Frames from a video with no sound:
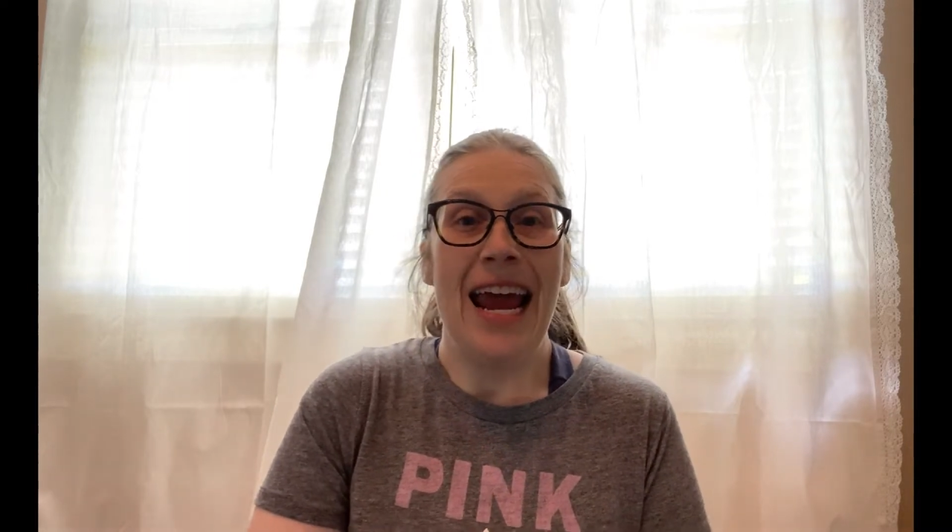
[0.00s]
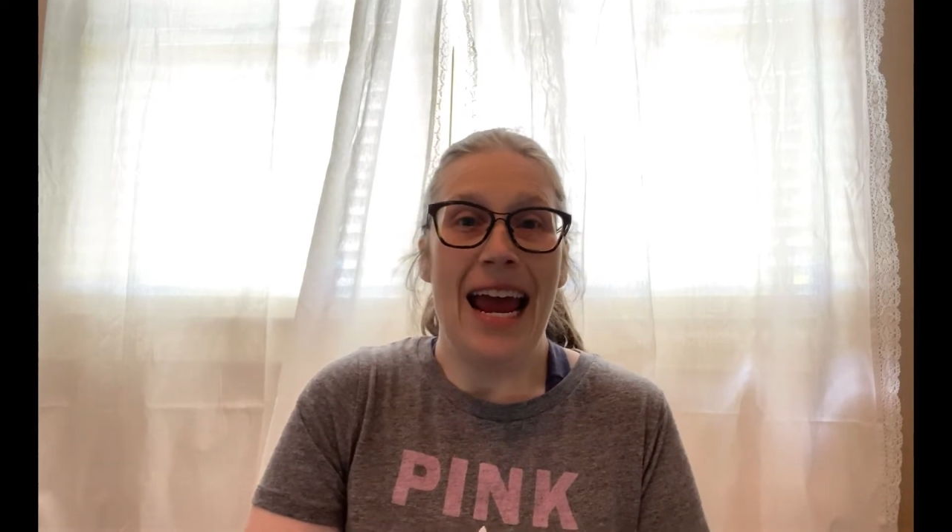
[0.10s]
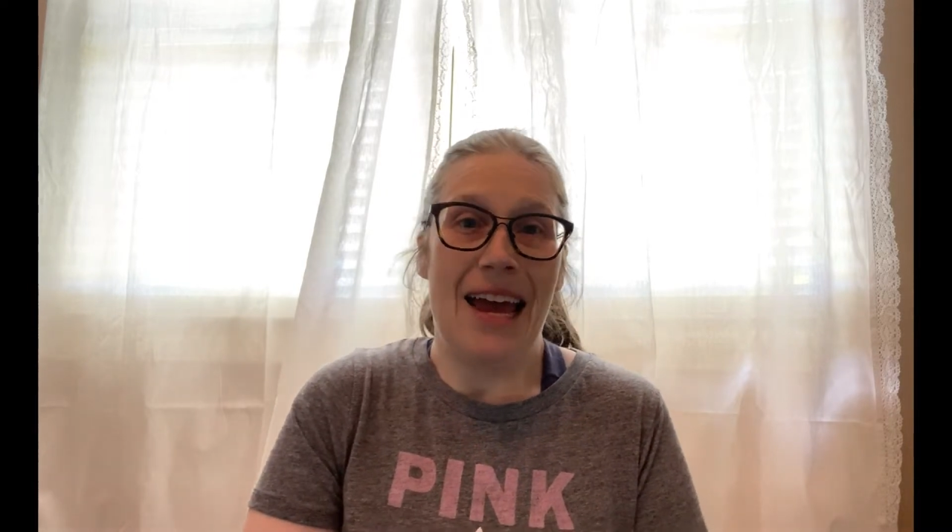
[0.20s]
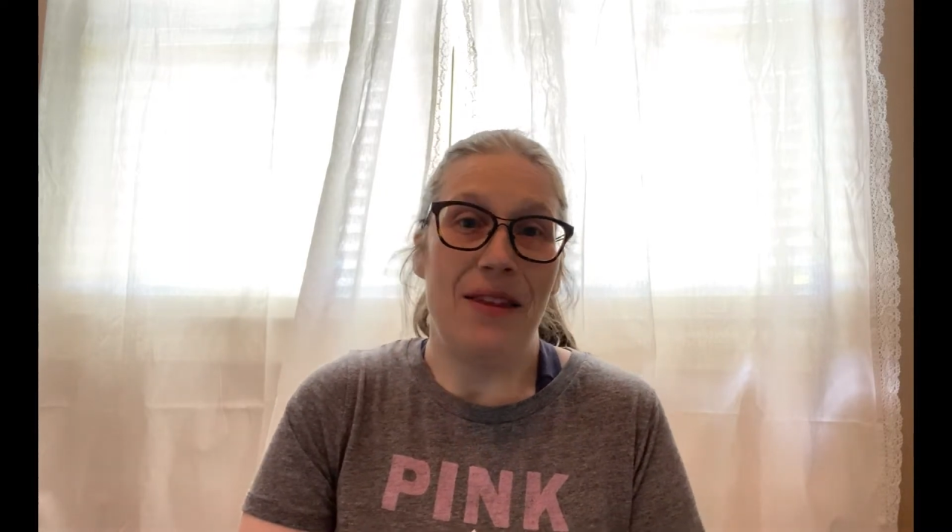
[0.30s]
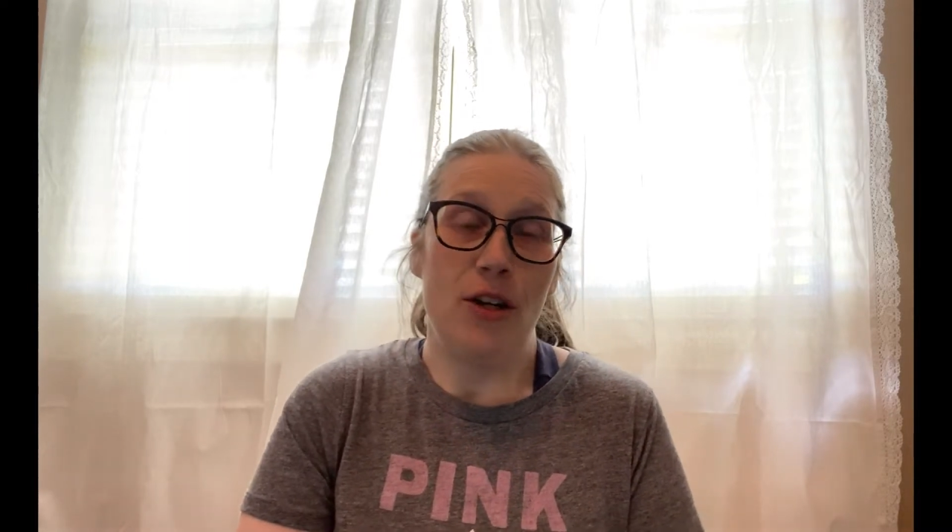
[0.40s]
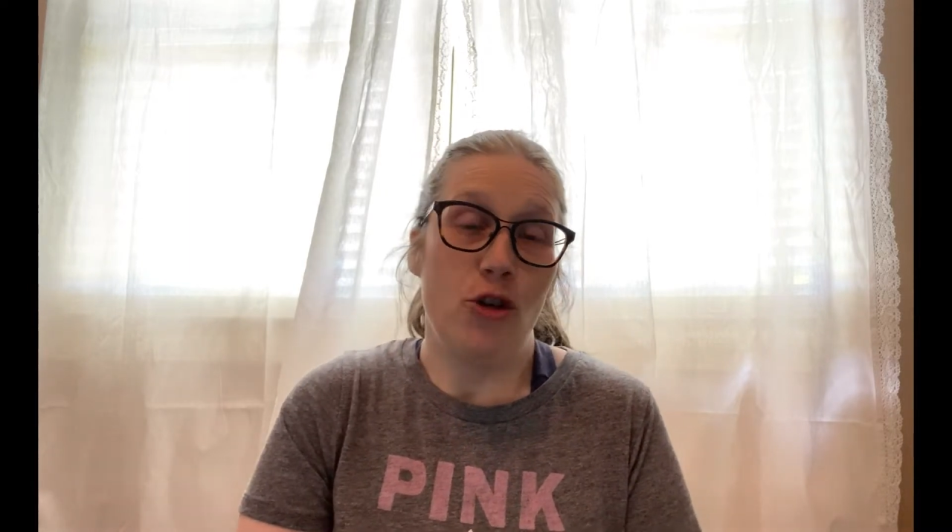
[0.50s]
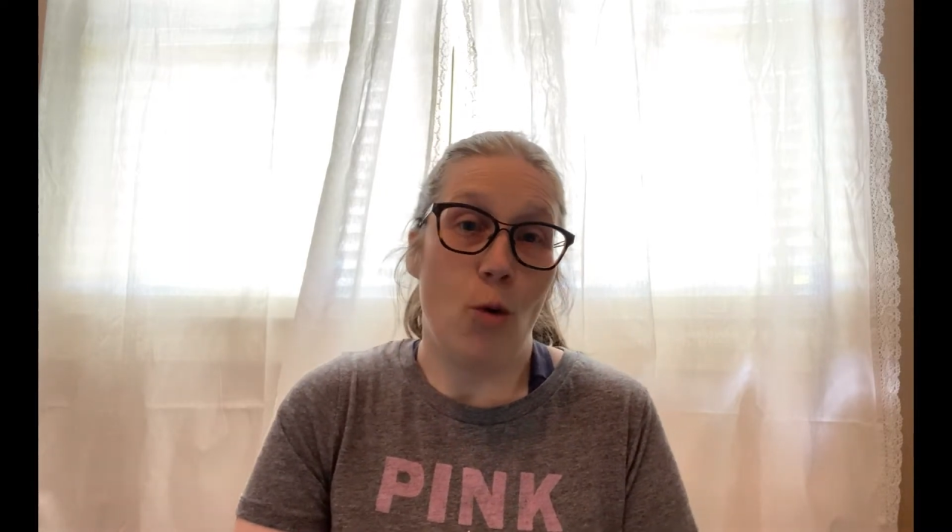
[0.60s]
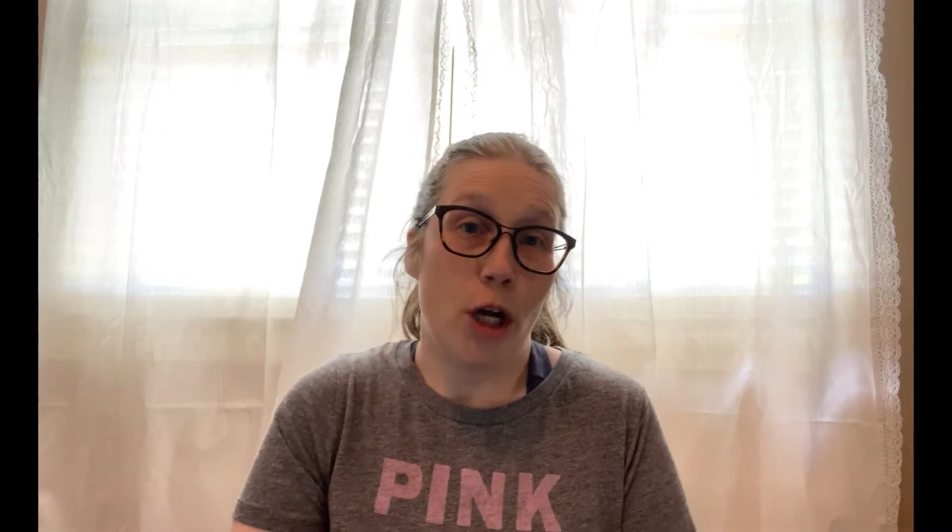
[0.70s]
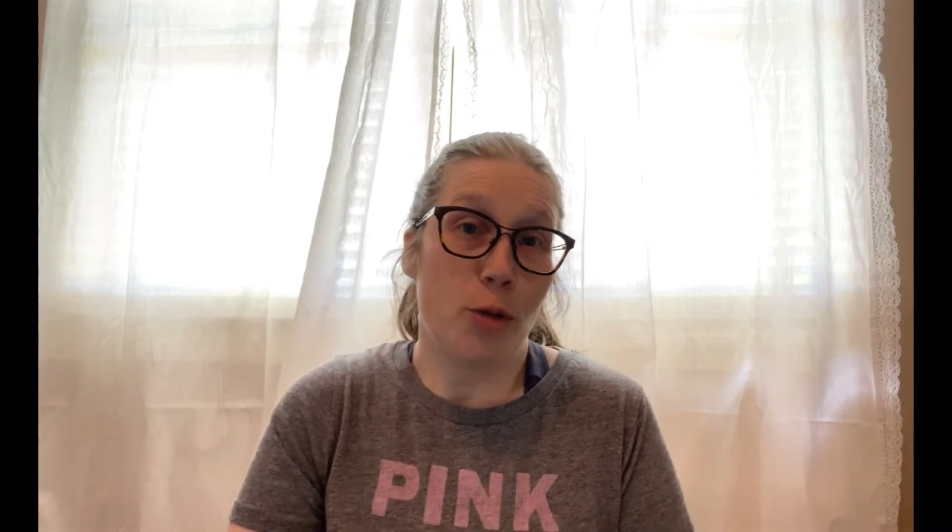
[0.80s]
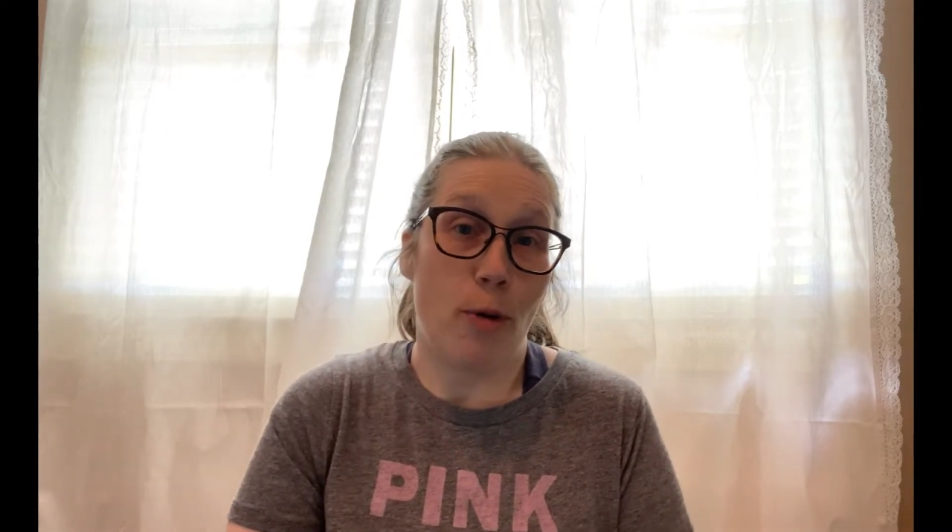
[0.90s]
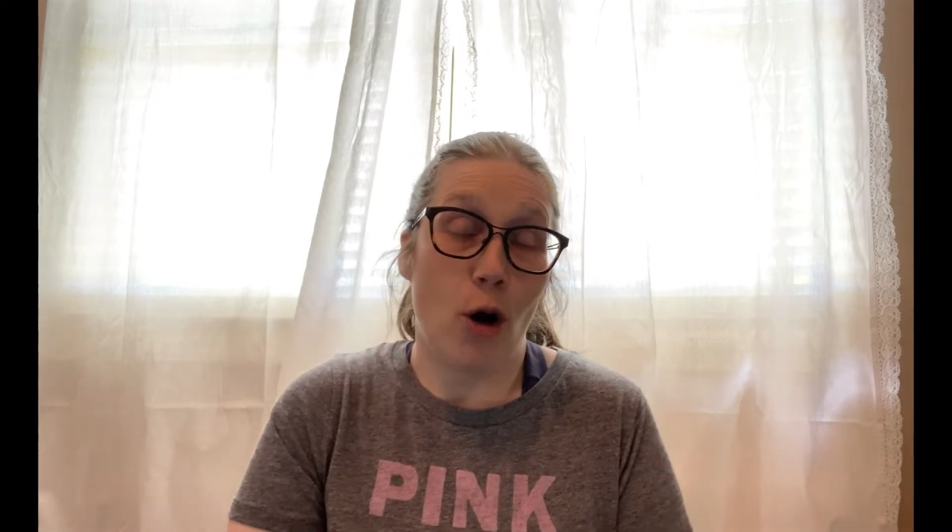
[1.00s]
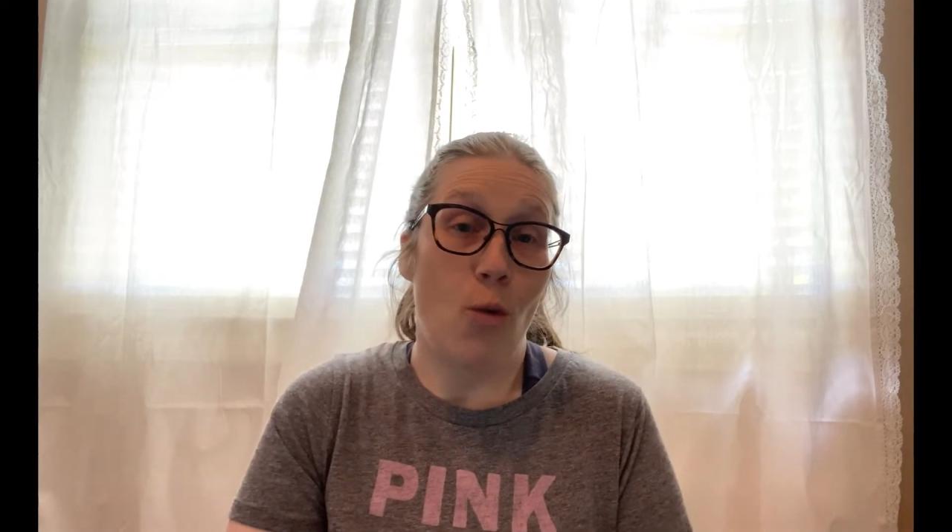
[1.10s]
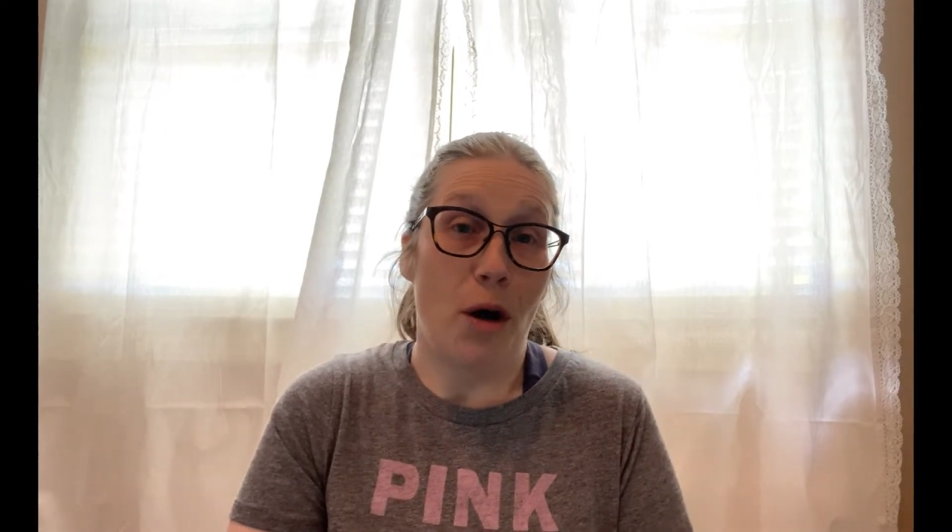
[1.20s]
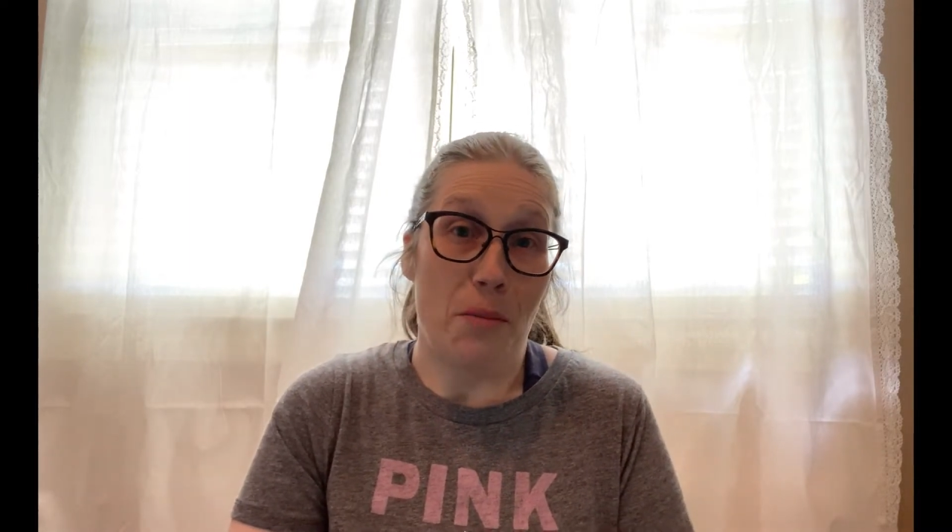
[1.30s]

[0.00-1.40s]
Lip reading: and then to watch part 1